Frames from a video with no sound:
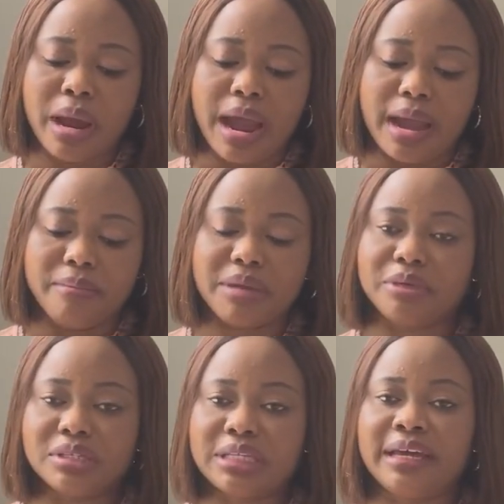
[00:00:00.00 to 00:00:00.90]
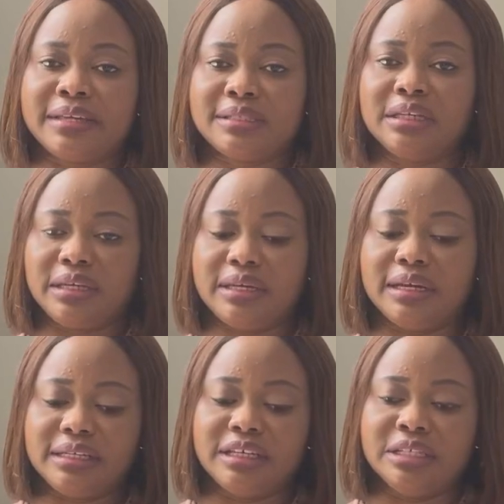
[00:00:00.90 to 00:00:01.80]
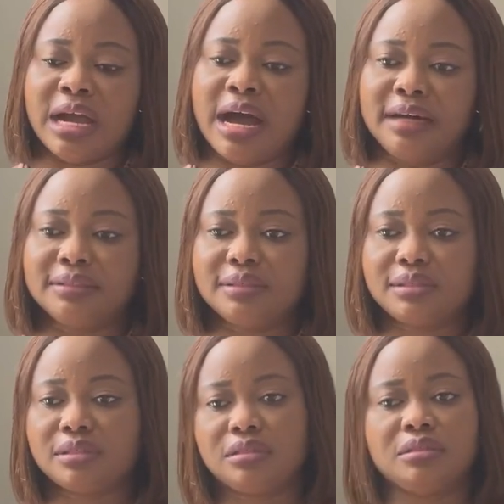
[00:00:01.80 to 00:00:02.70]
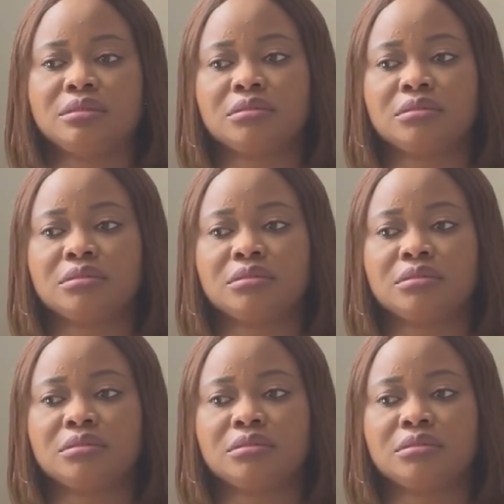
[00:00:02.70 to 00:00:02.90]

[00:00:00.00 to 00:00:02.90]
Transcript: and maybe you started thinking, and then you had this